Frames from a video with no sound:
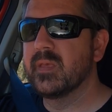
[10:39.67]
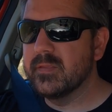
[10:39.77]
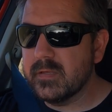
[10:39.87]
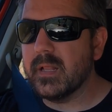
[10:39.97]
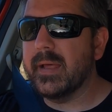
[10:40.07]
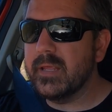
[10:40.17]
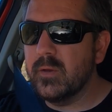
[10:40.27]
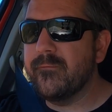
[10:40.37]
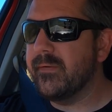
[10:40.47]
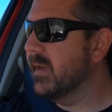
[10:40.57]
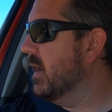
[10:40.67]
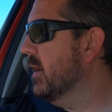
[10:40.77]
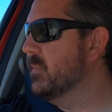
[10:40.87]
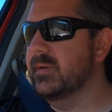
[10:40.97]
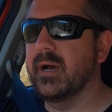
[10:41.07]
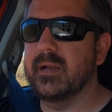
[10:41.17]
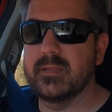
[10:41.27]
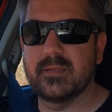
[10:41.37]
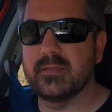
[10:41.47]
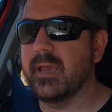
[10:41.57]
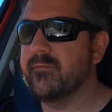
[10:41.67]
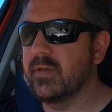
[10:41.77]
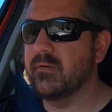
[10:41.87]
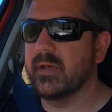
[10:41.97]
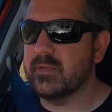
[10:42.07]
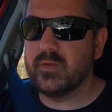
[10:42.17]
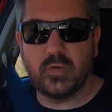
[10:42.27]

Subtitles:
The sliding your finger up and down is the saving grace.